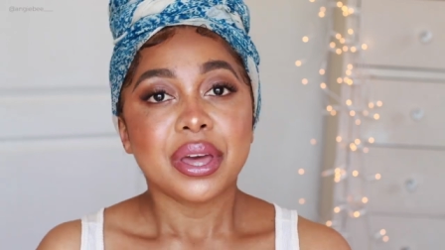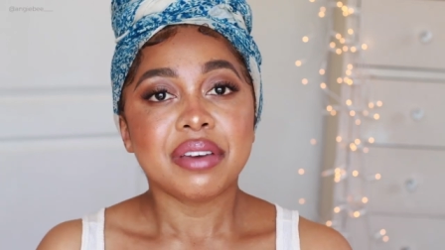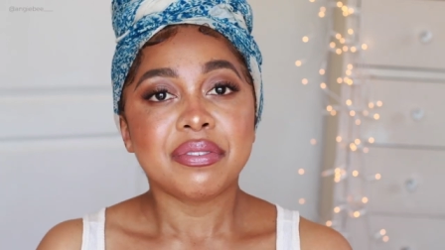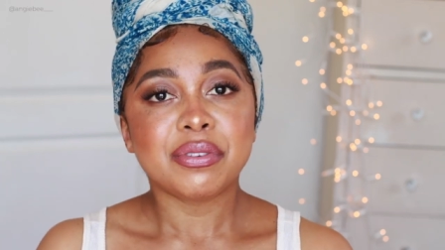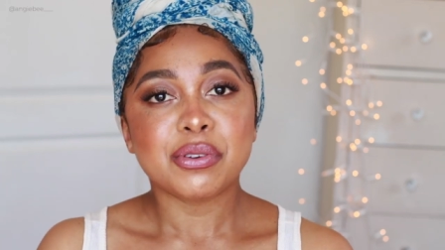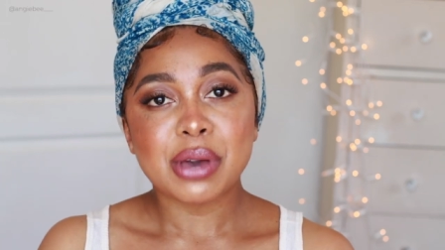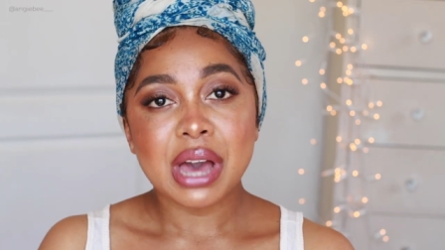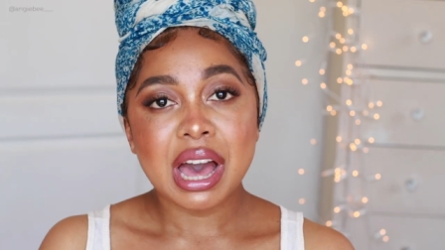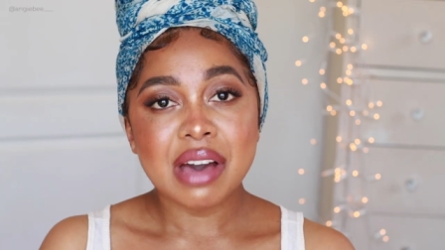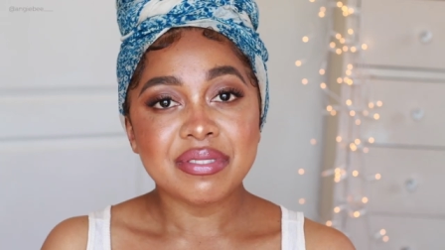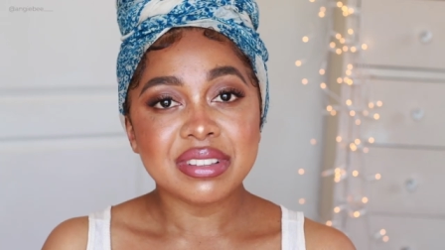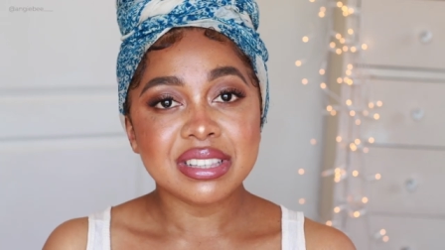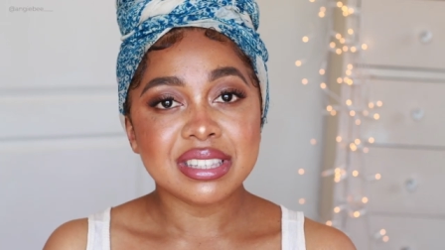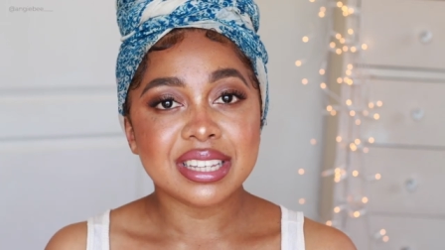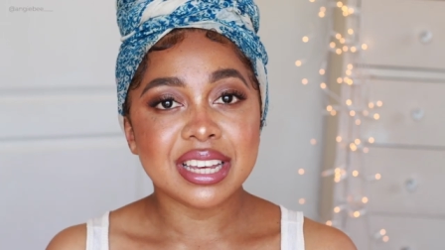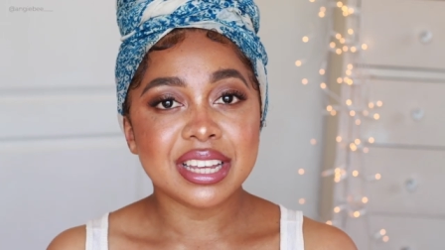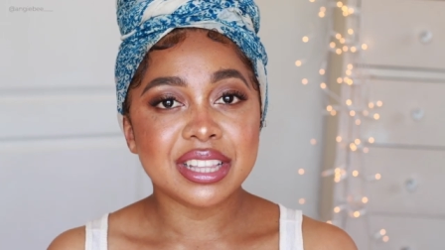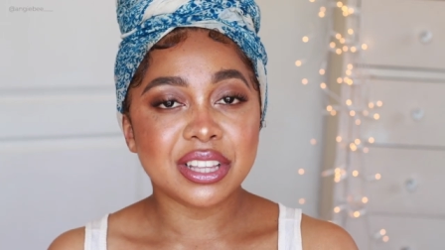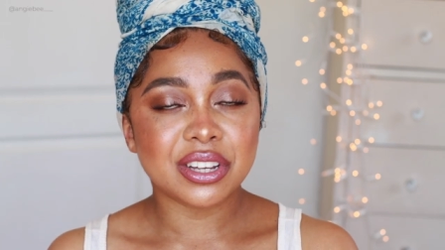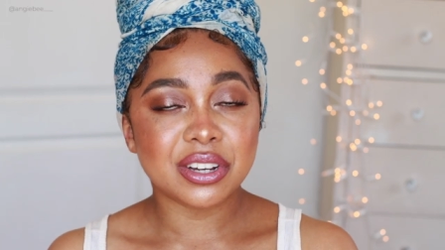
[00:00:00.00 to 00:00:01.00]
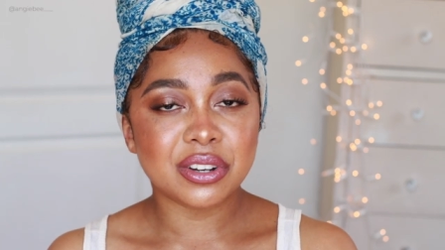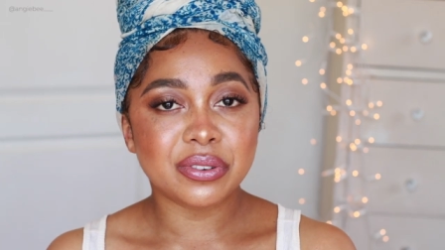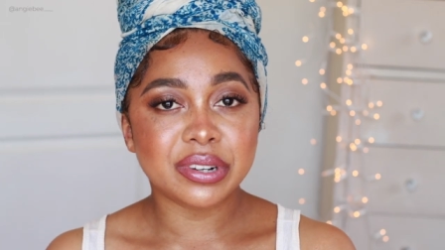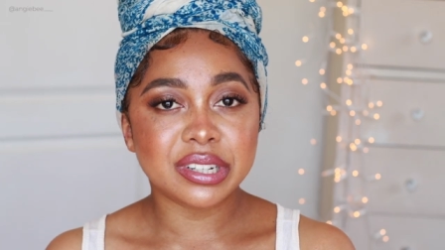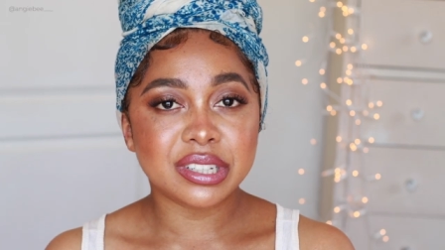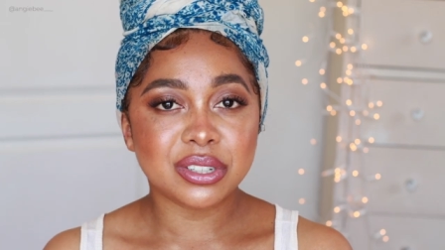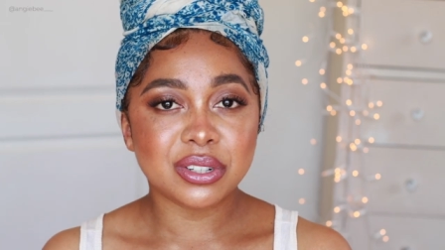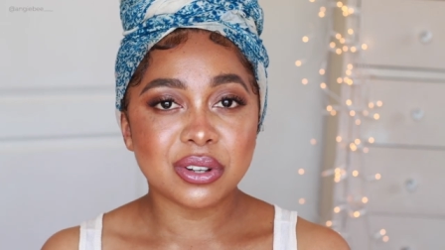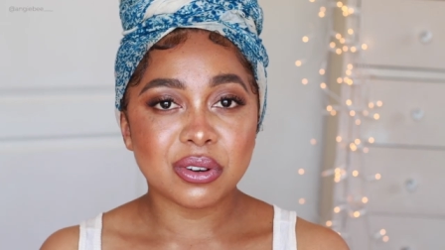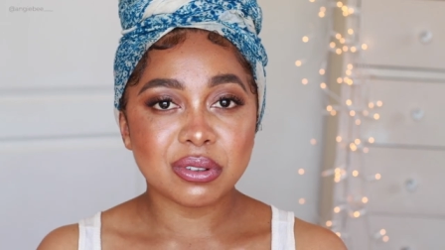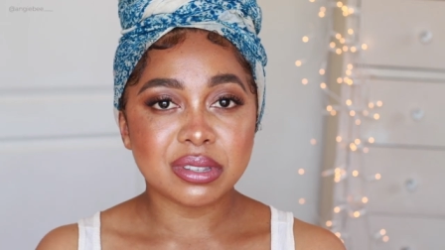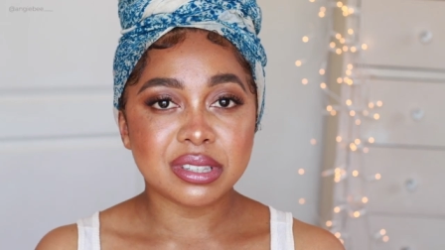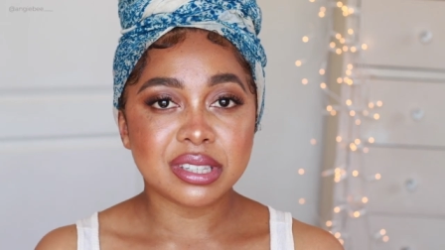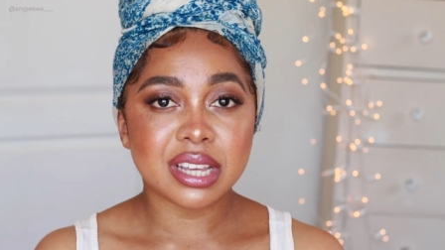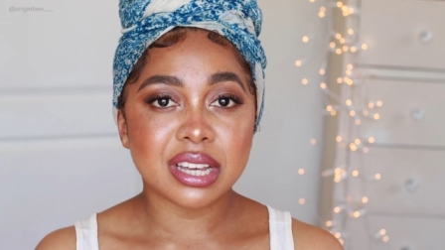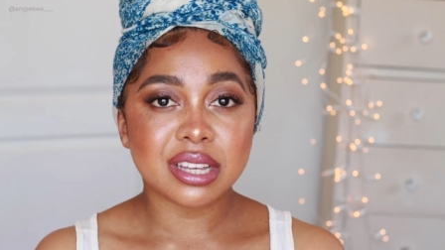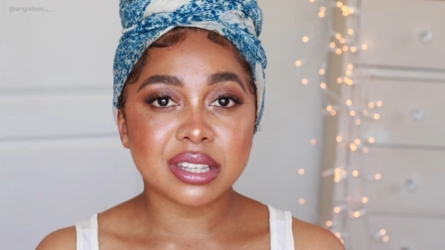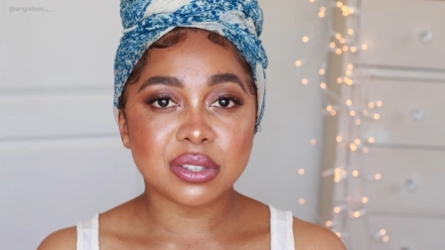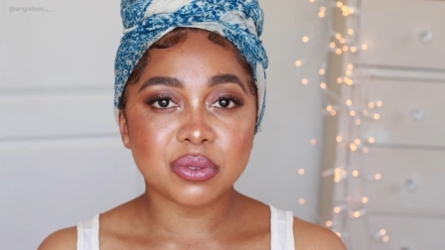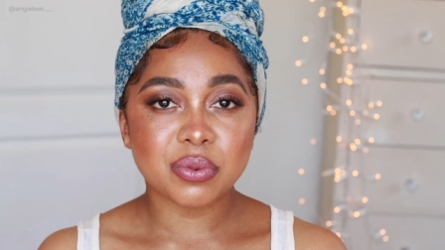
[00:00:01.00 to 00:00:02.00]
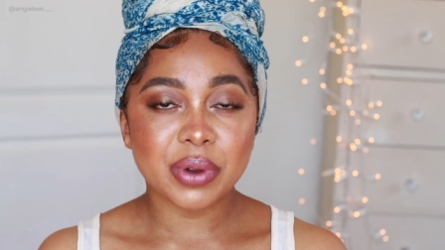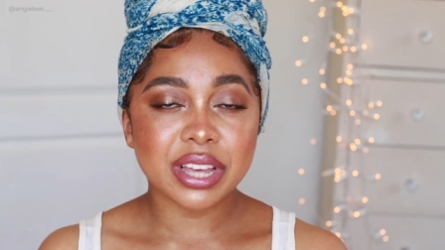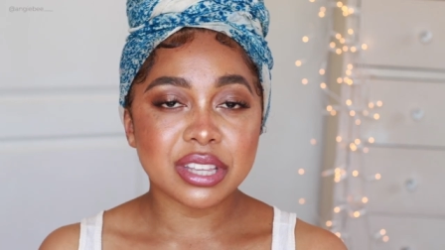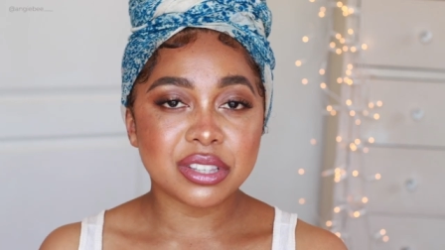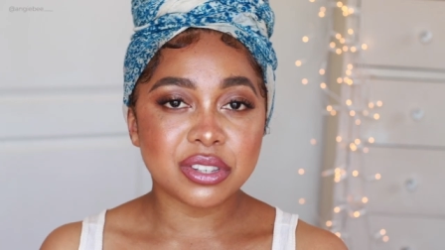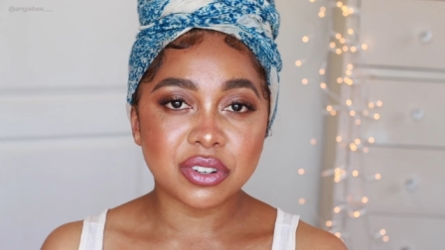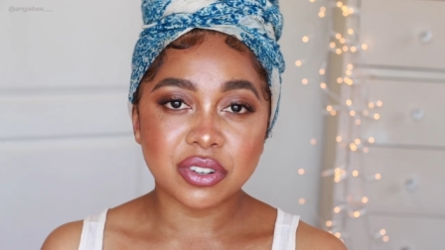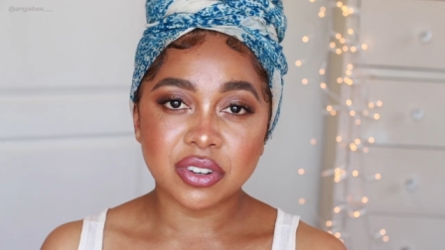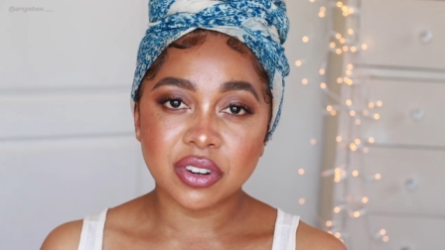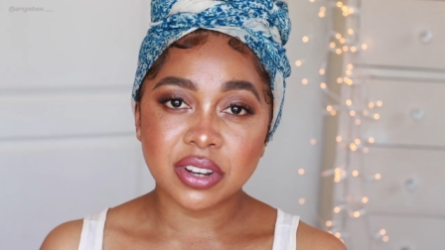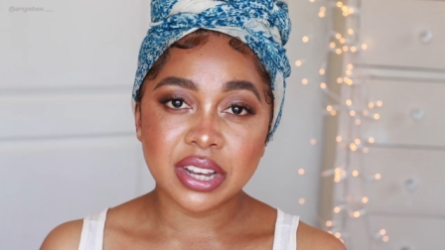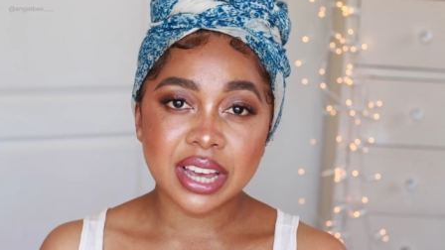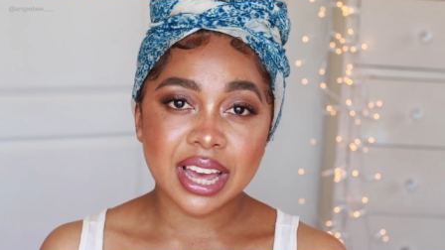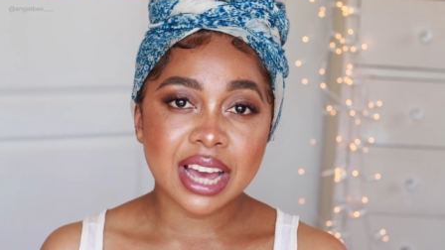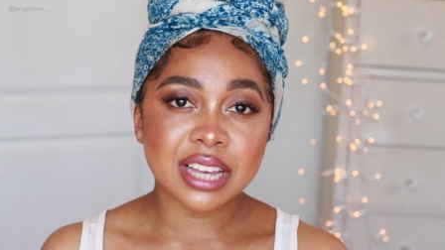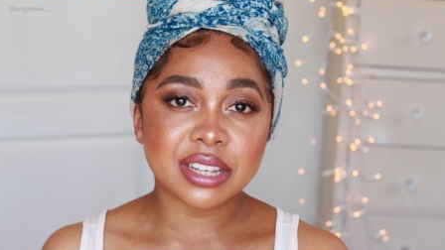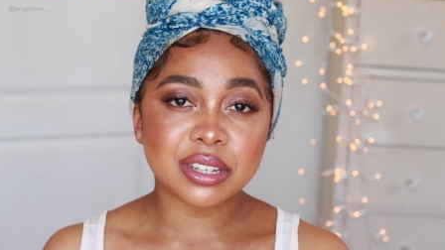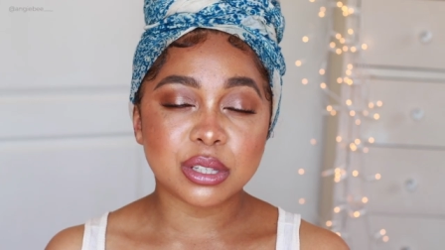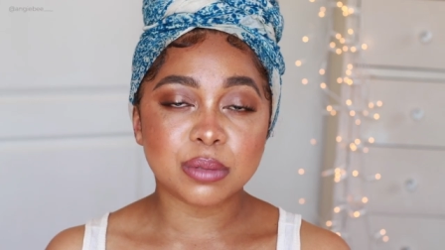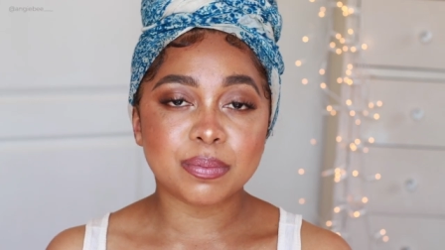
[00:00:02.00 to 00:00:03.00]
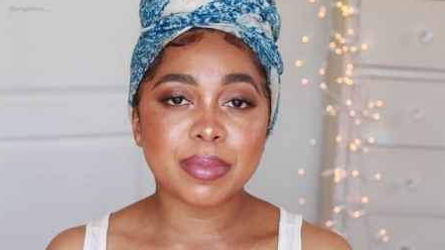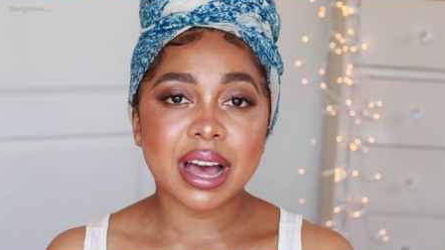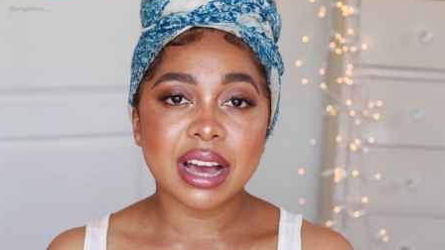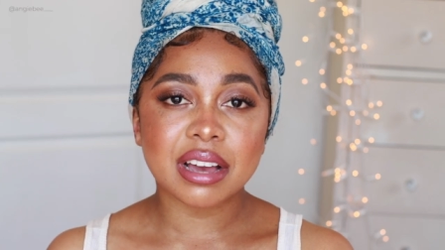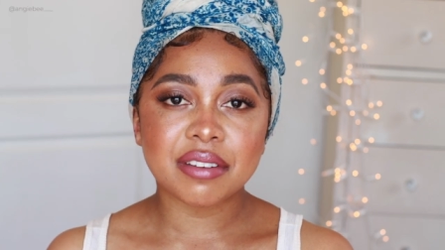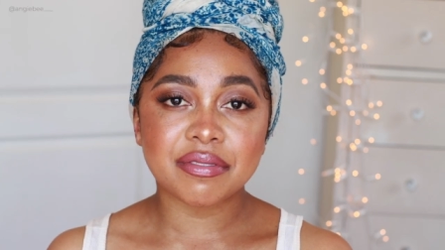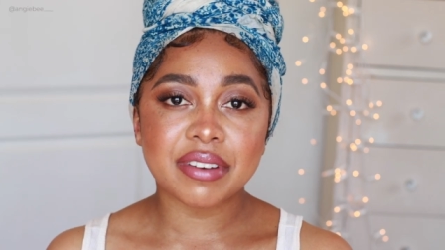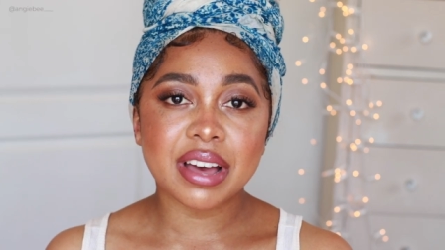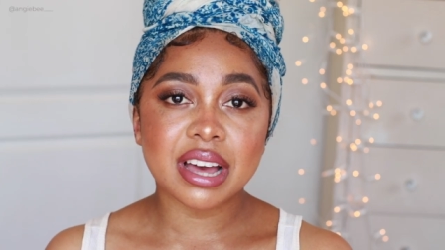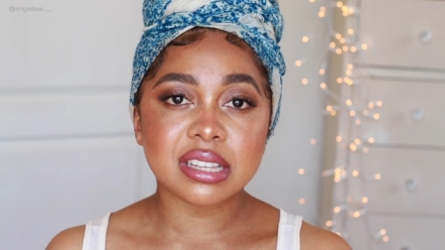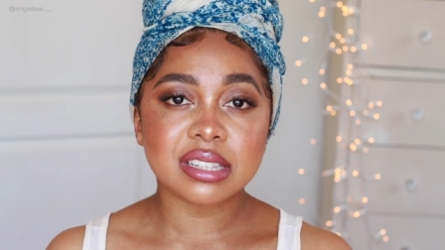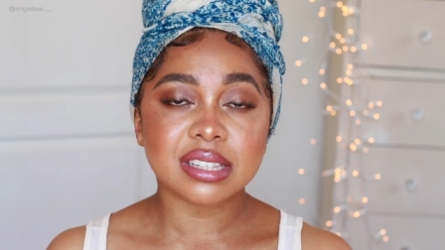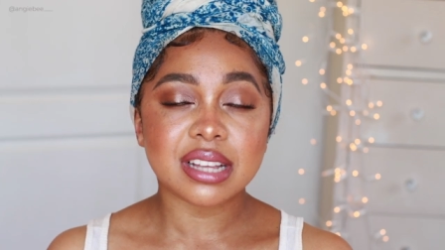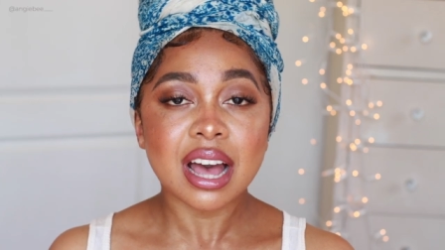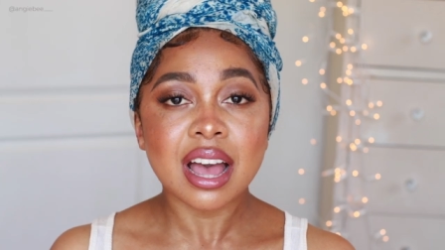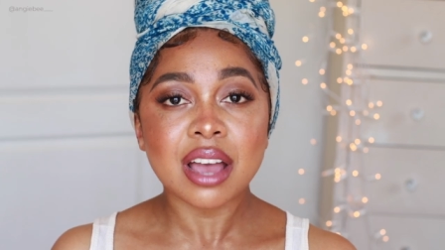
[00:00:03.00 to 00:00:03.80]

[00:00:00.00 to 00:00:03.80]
If you haven't seen the original 6 ways to grow your edges back fast,